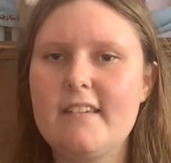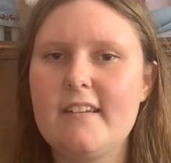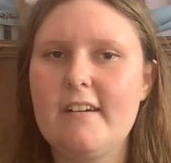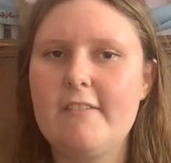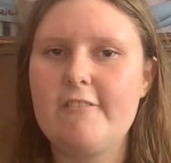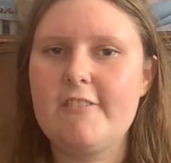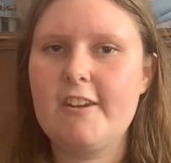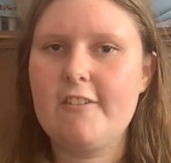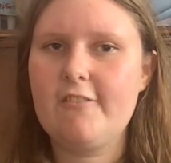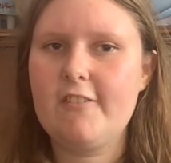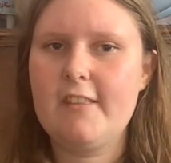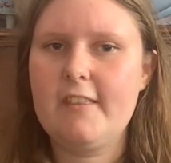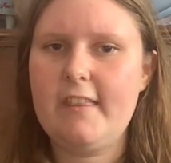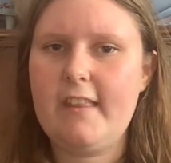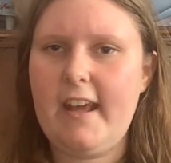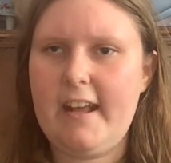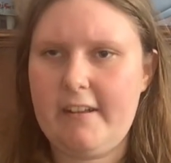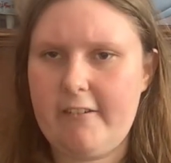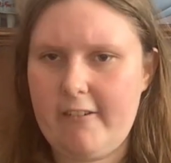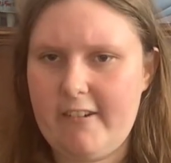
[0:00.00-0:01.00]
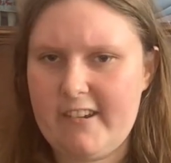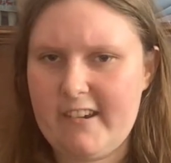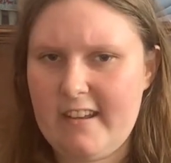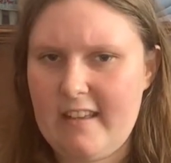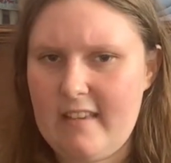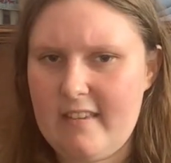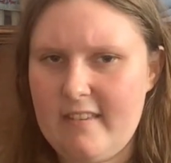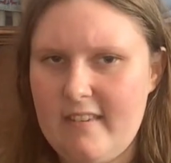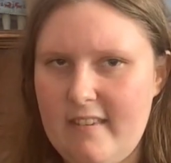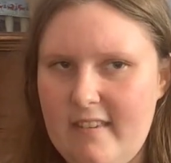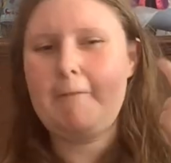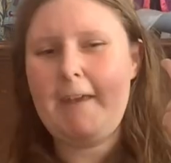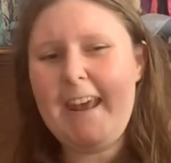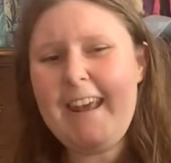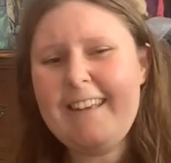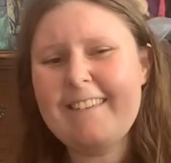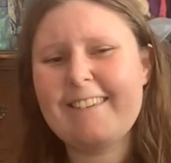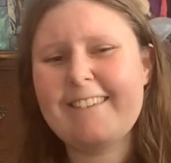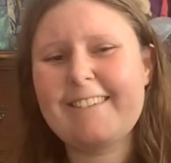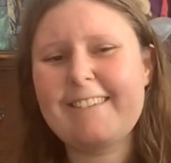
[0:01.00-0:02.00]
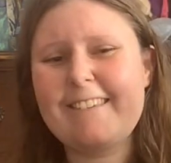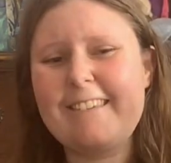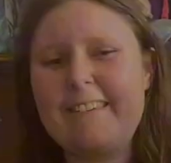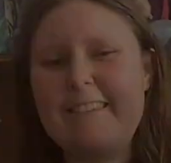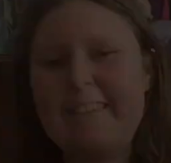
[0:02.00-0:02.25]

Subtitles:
of different languages. Peace!